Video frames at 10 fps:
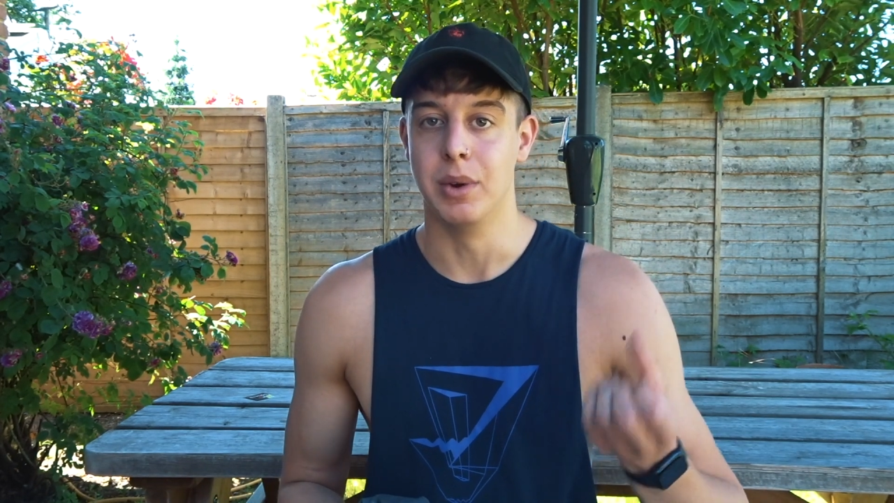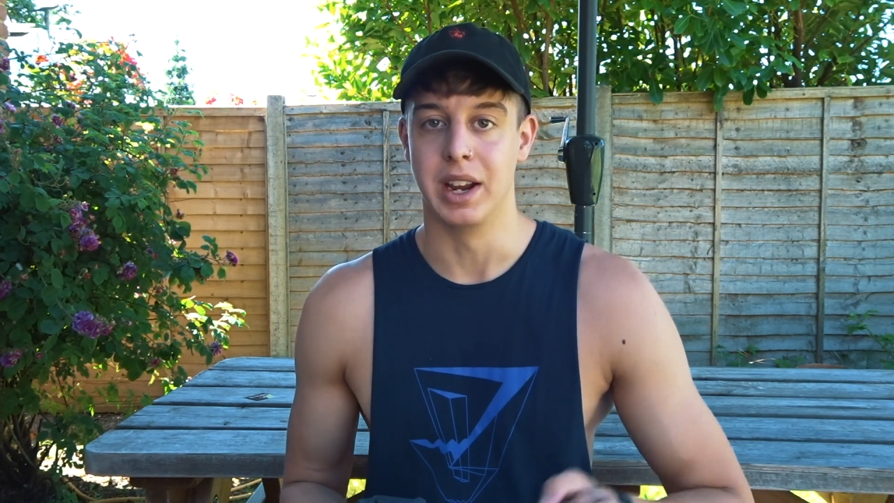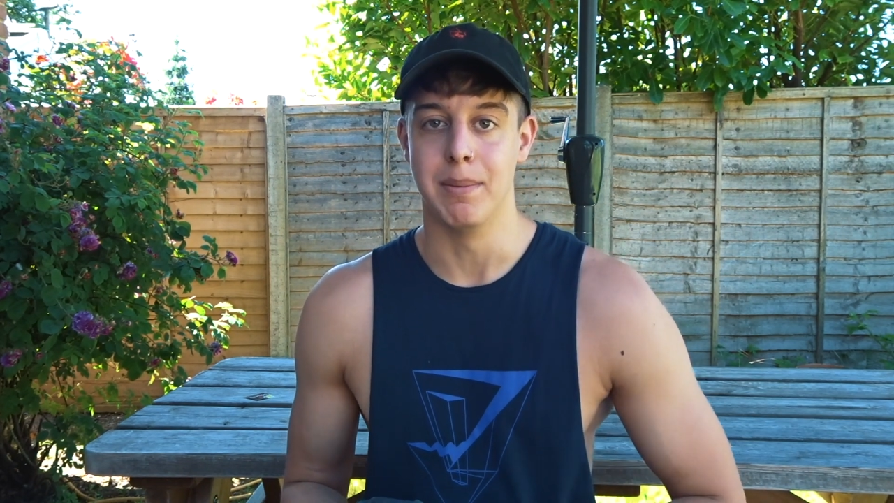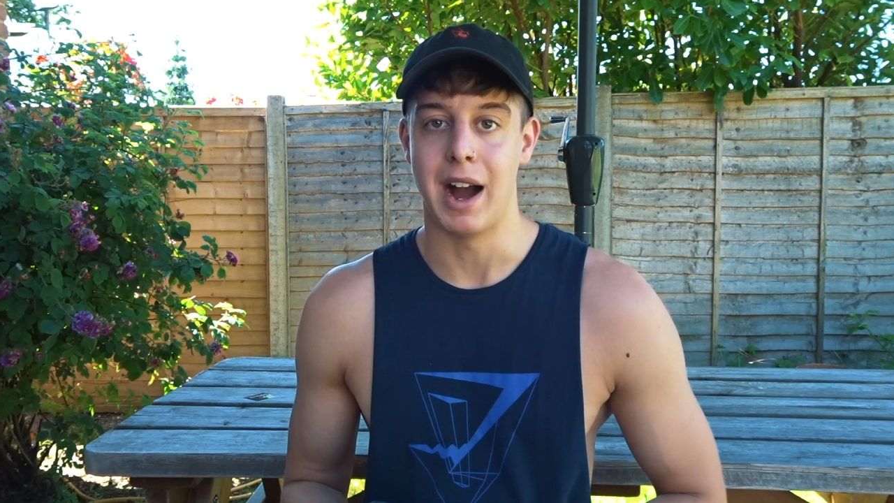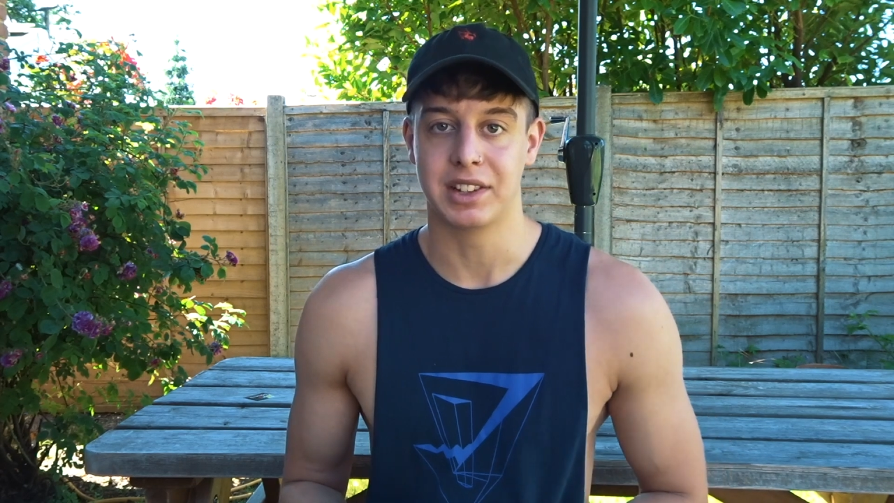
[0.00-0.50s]
we
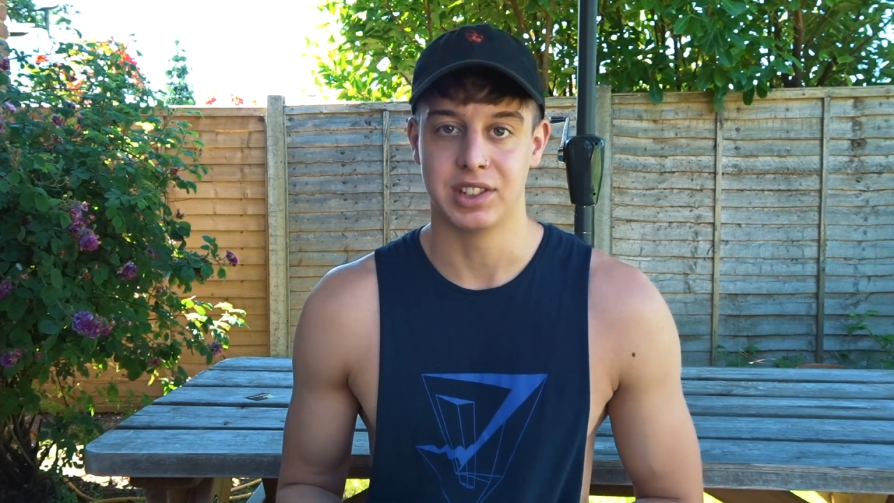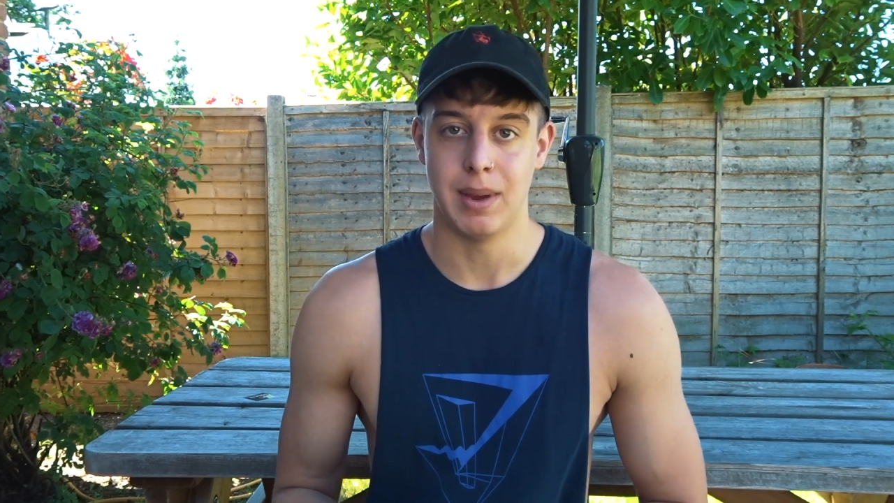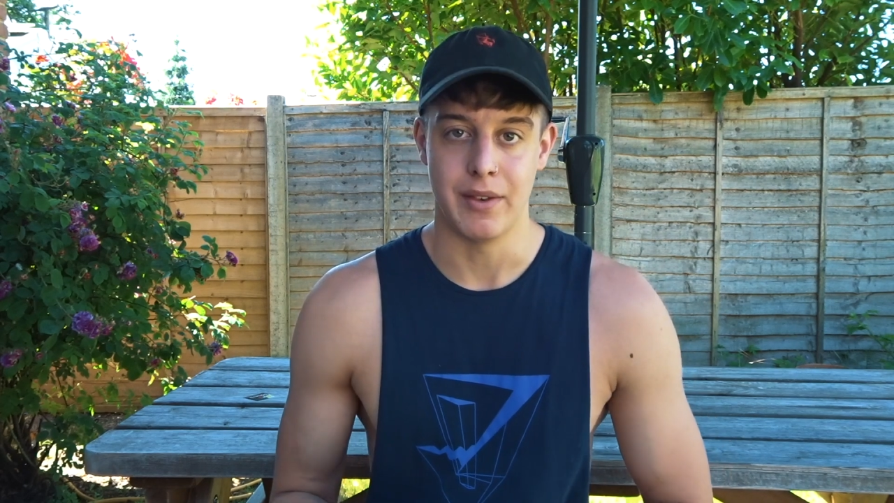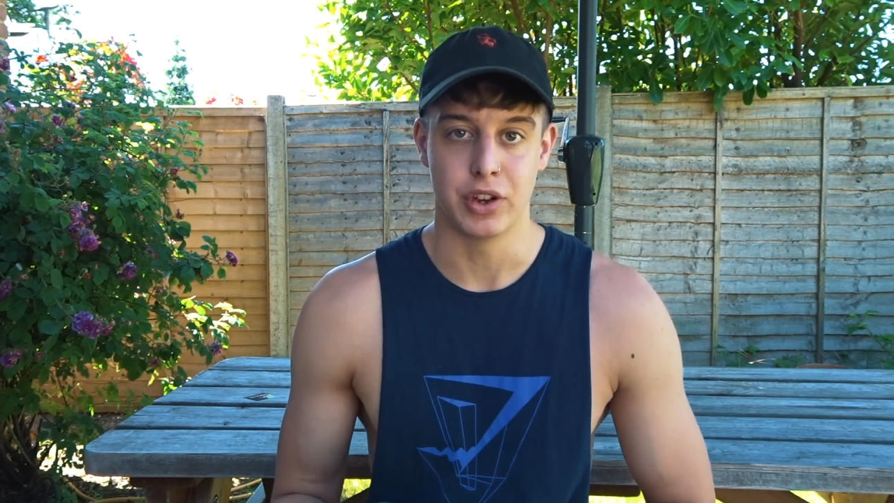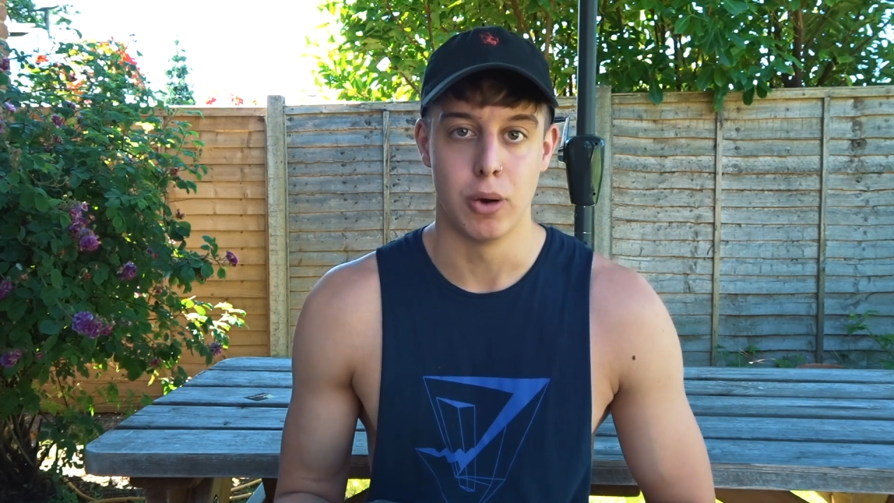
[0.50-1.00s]
get back to some
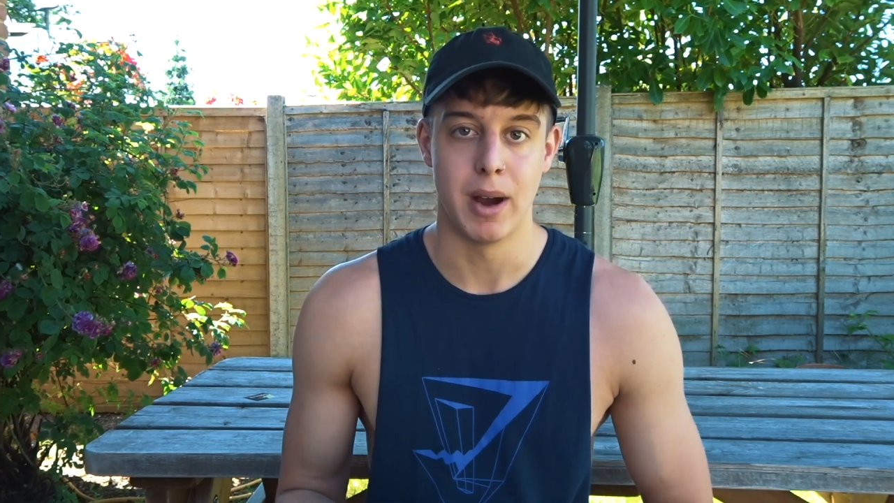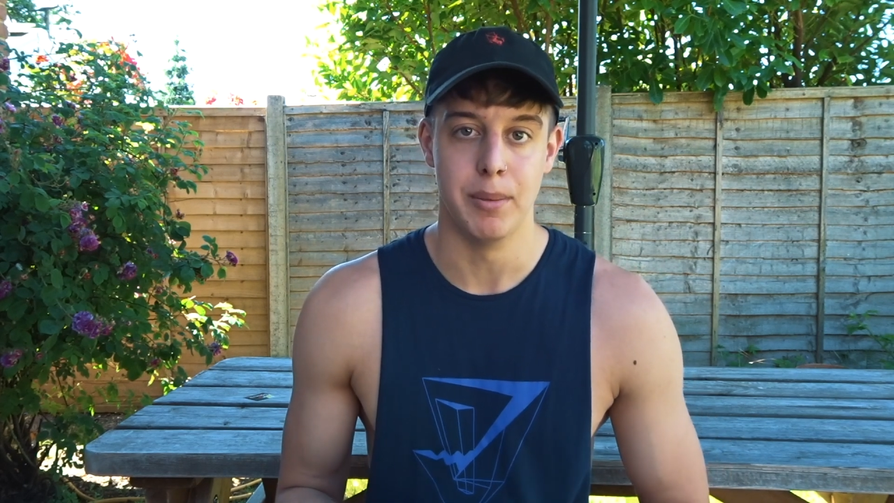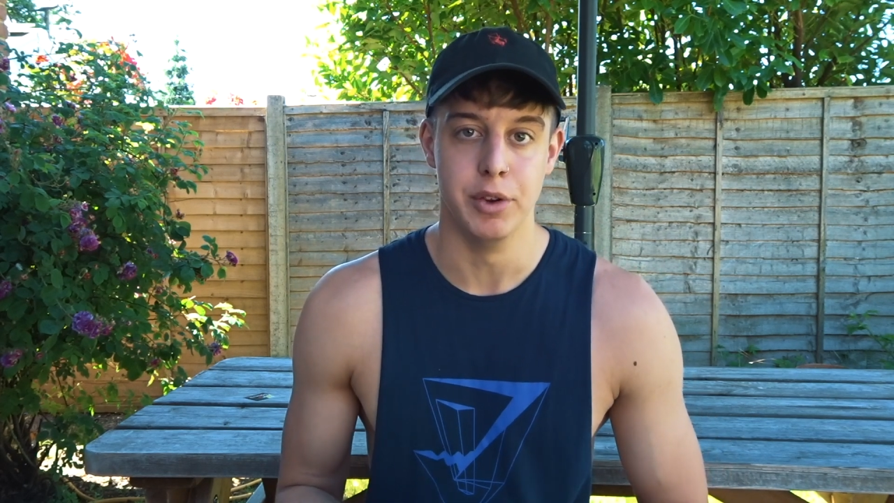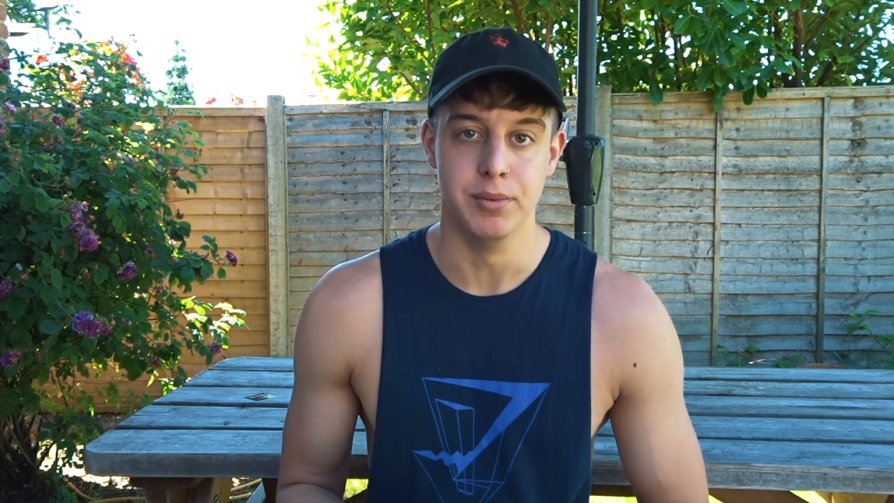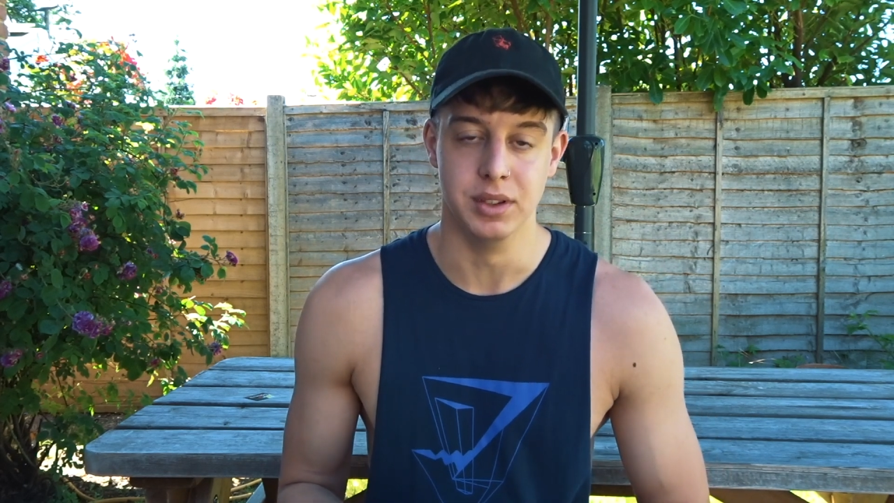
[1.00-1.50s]
heavy
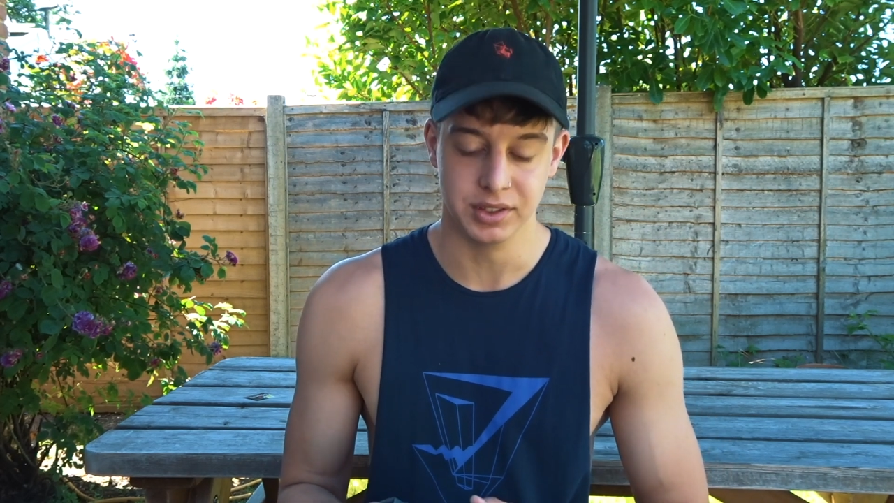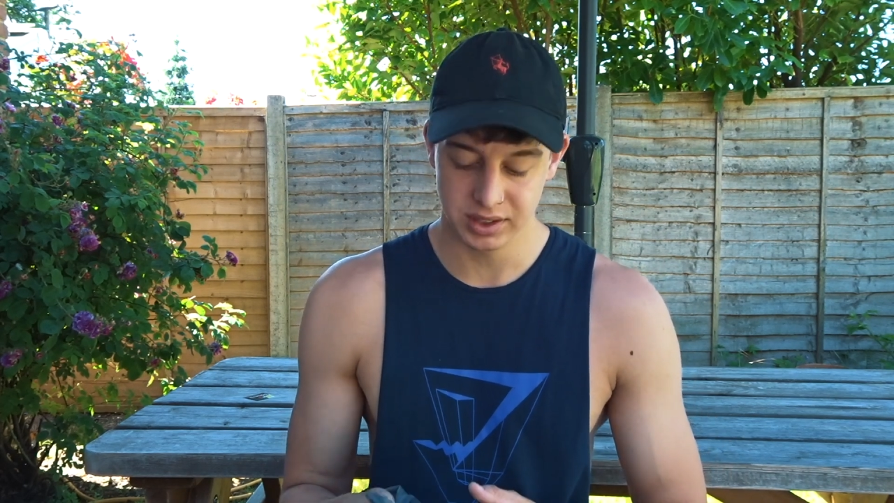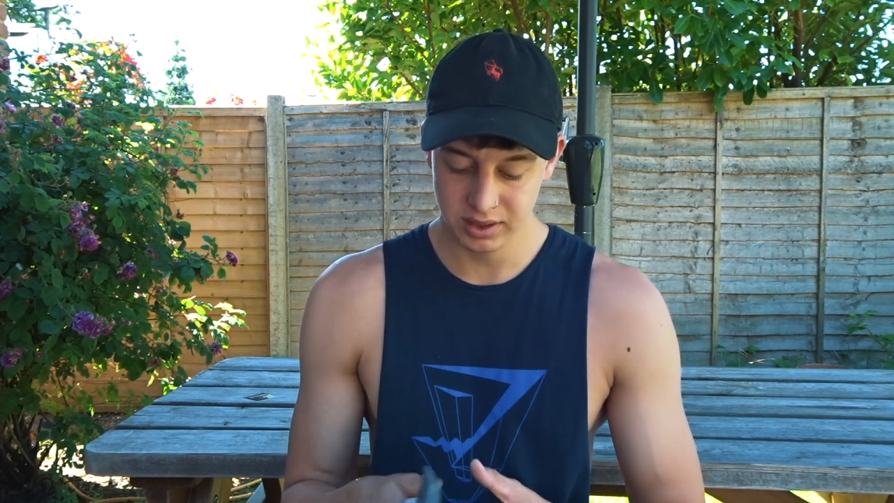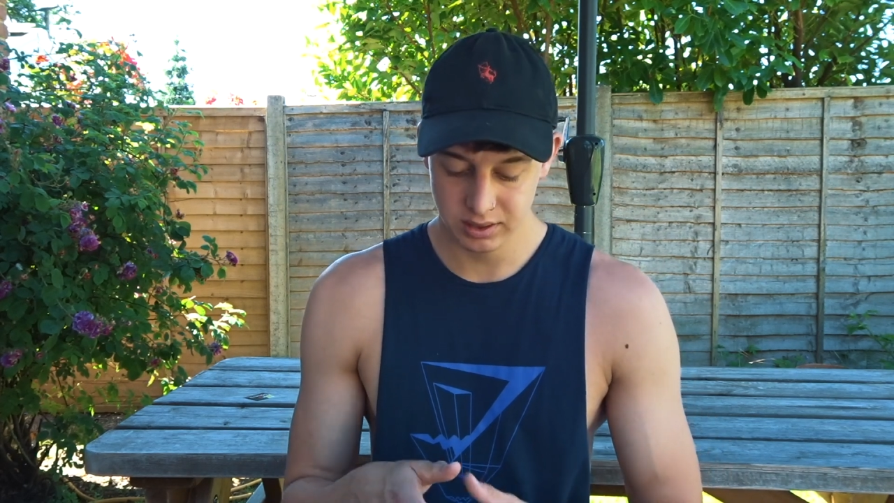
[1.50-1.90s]
compound movements.